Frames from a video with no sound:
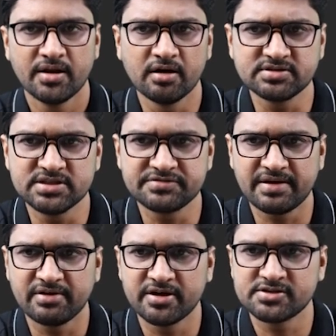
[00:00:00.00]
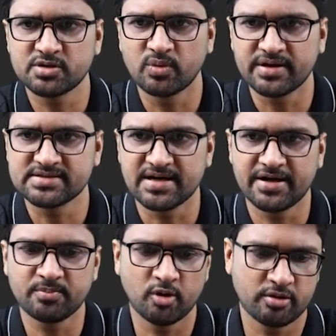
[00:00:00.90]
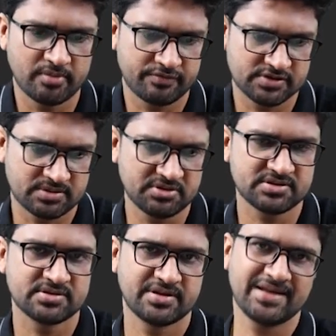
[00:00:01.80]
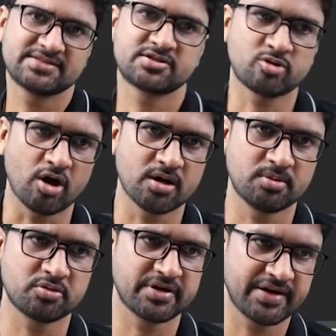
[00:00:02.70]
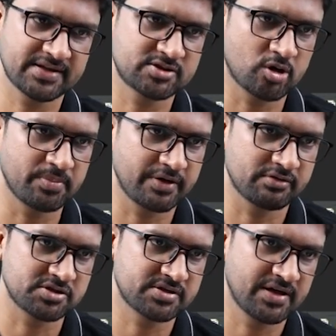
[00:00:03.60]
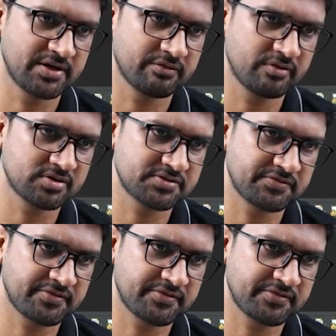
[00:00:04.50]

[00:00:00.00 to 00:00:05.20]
Now, since we have understood what a static polymorphism is, let's talk about the next topic, which is the interviewer's